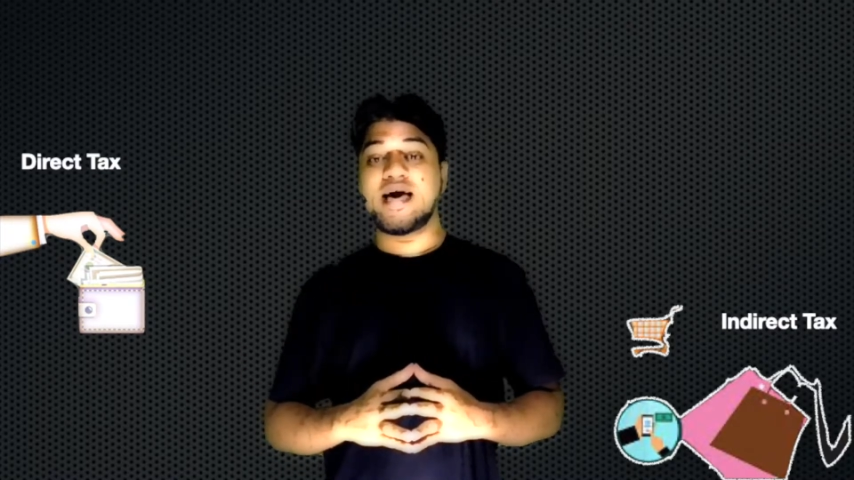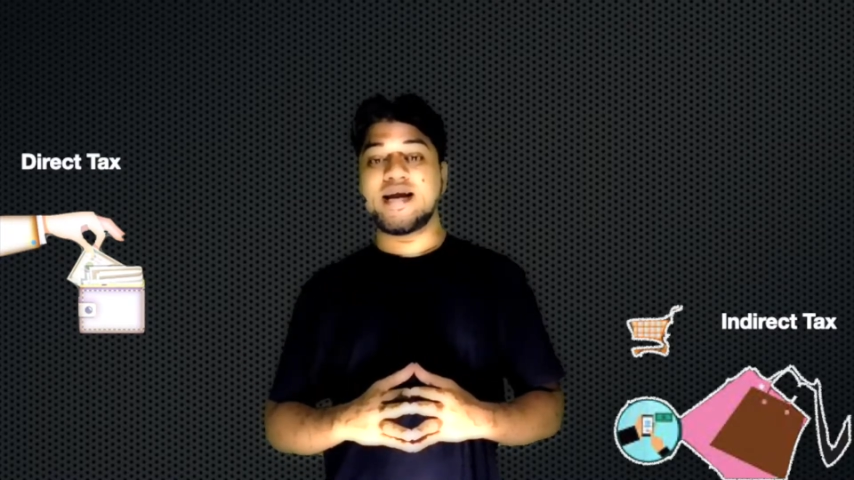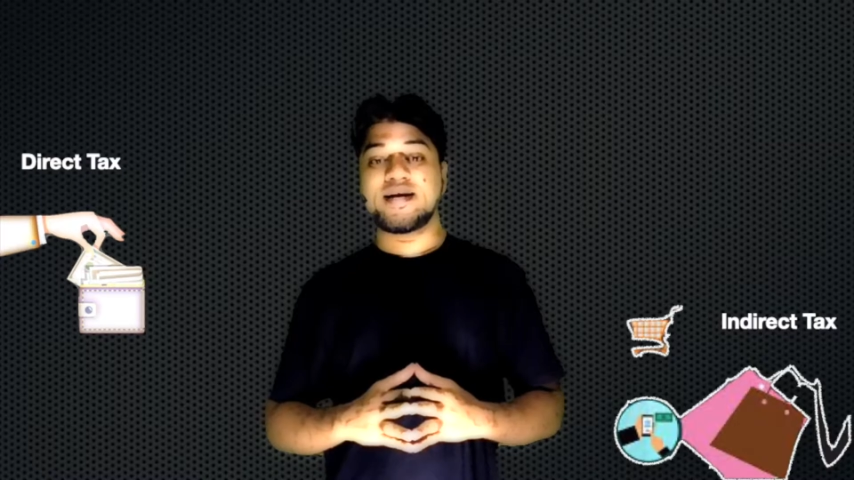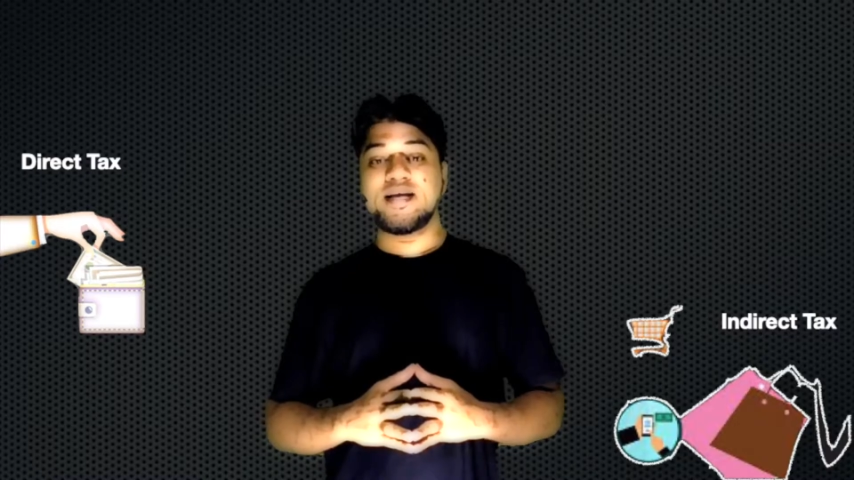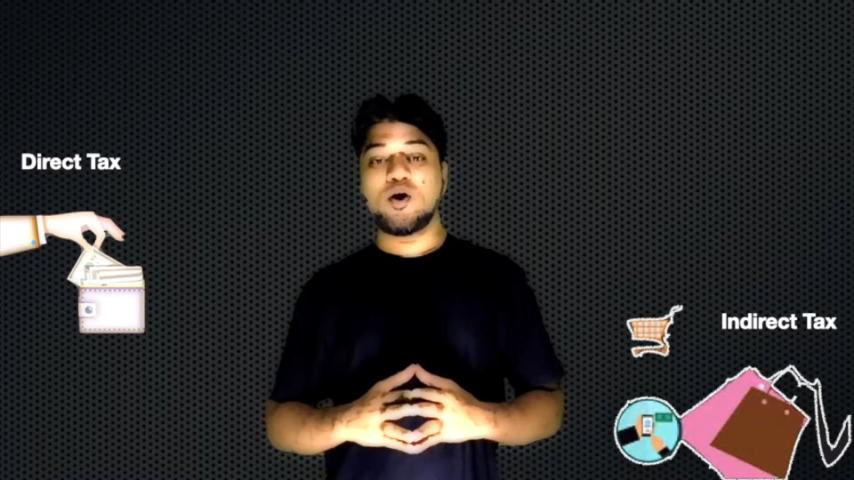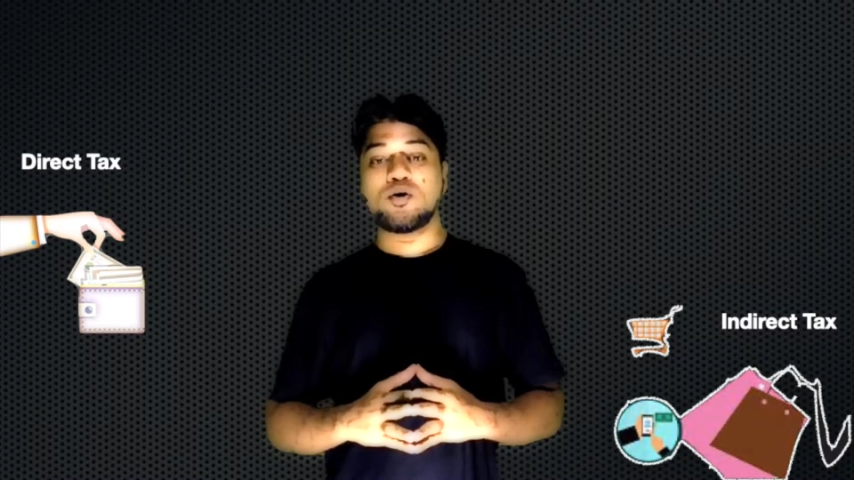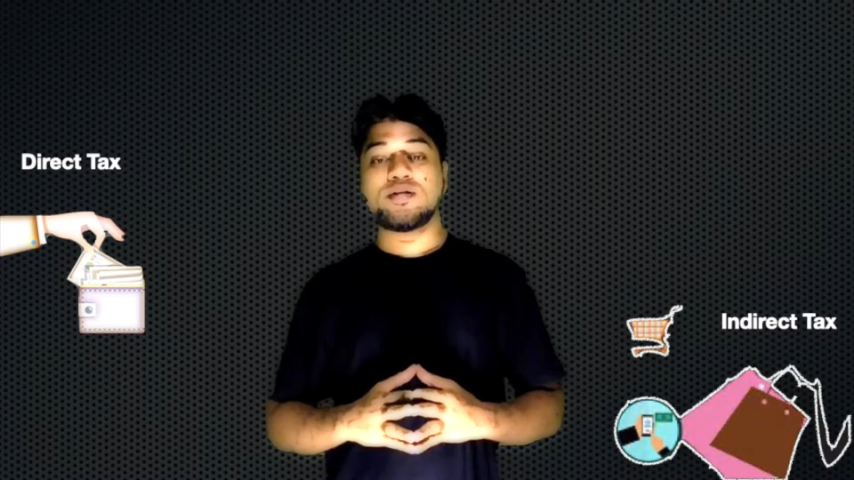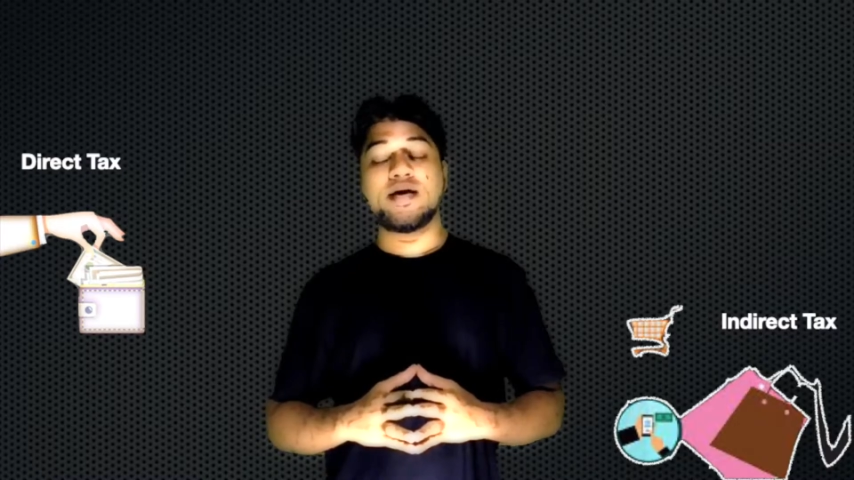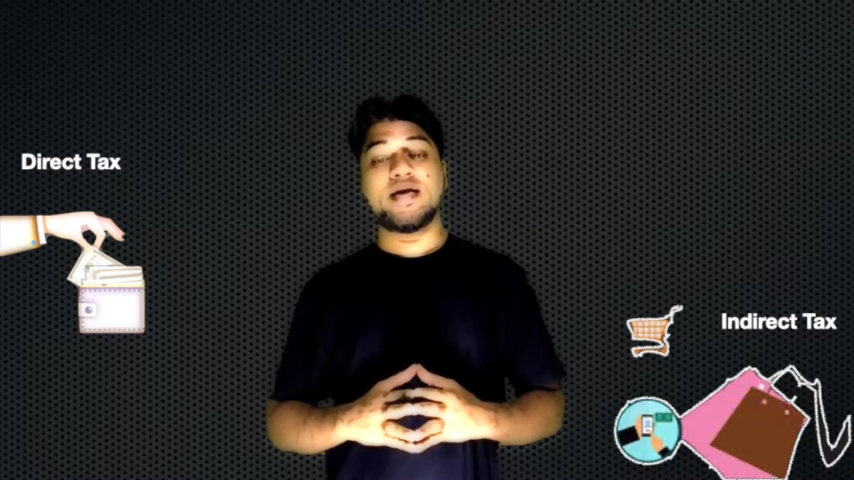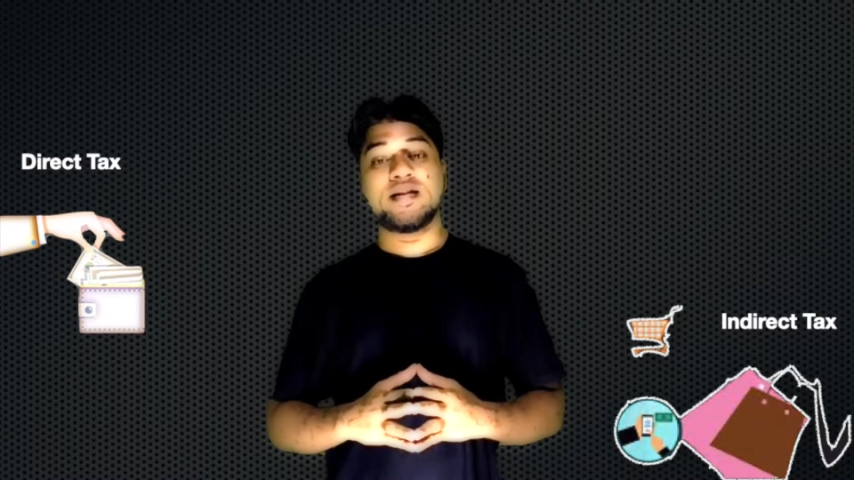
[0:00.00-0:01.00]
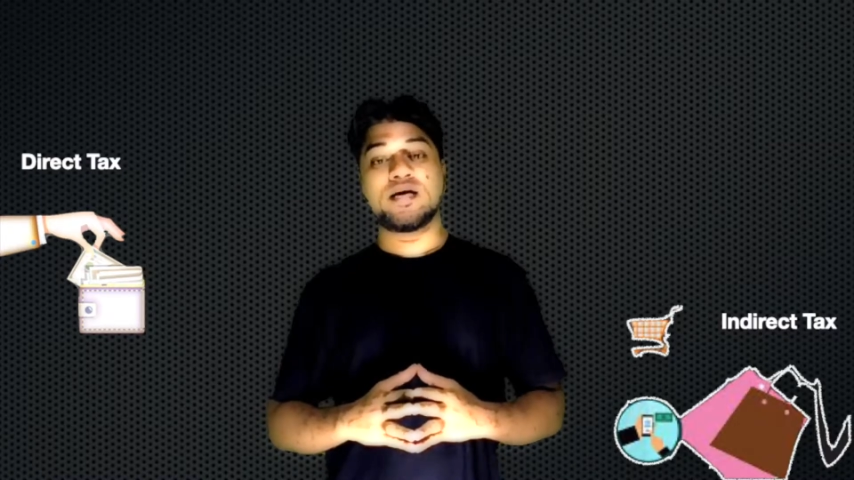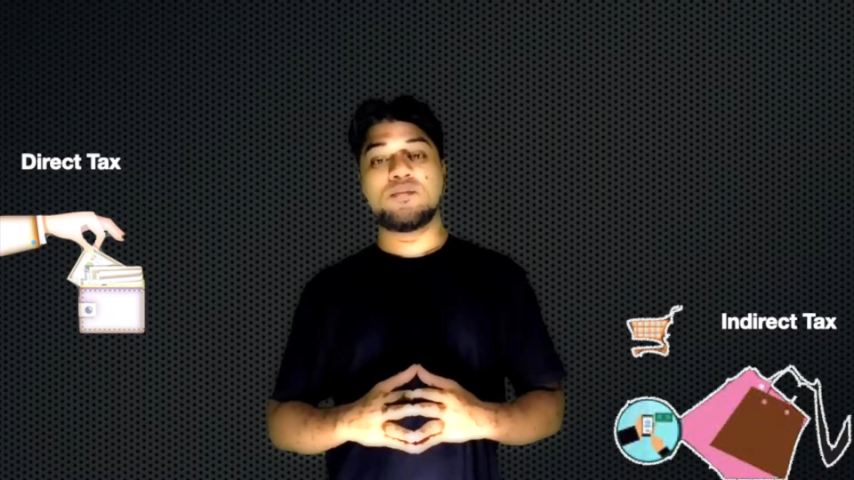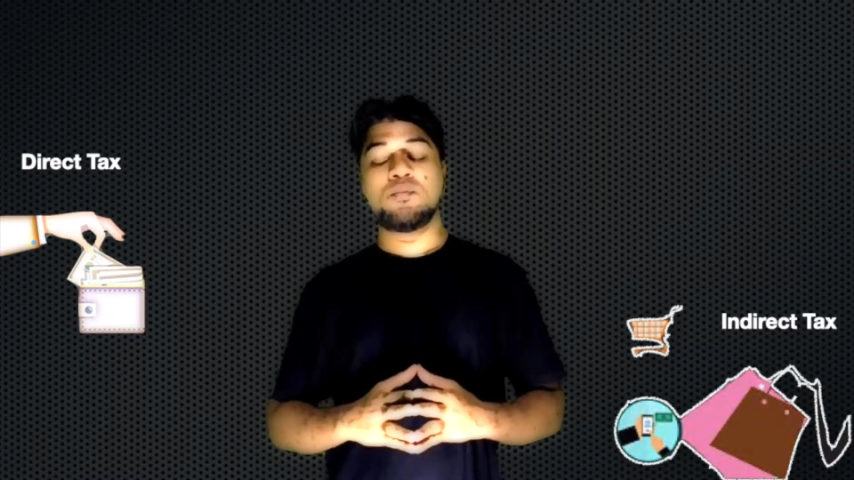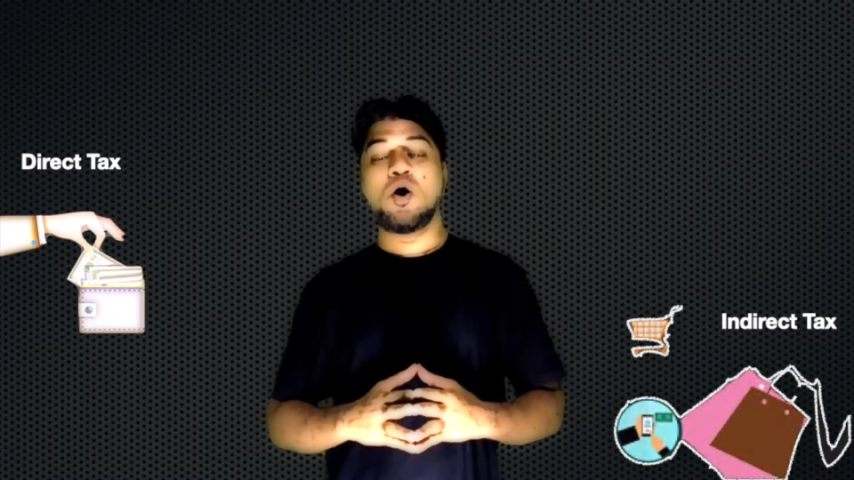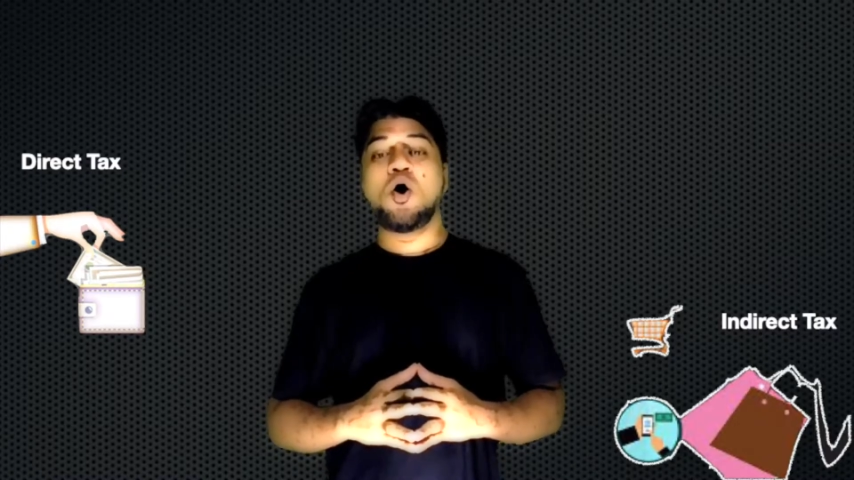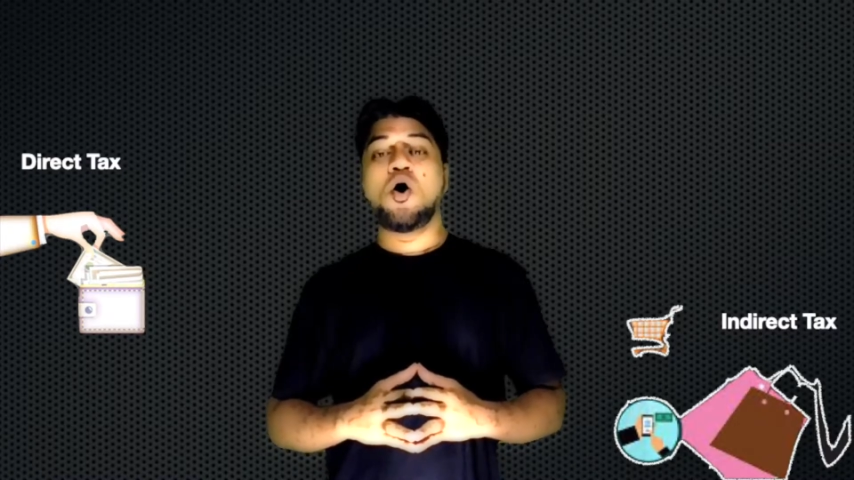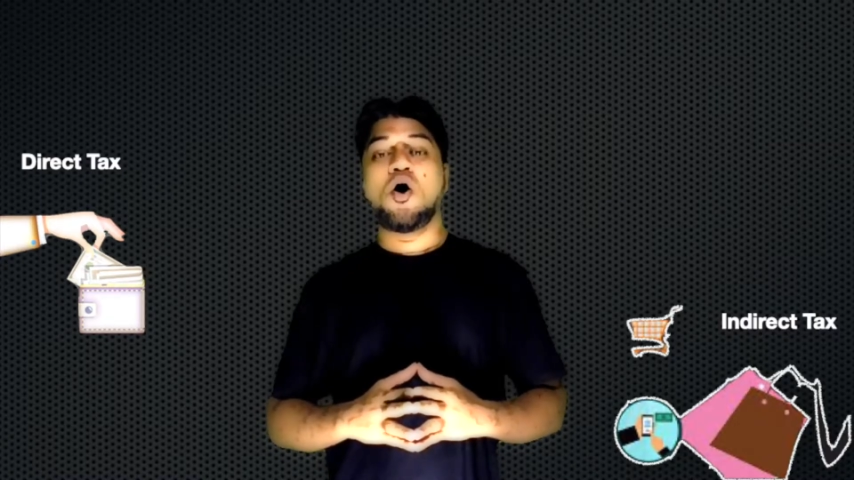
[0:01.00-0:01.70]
directly on the income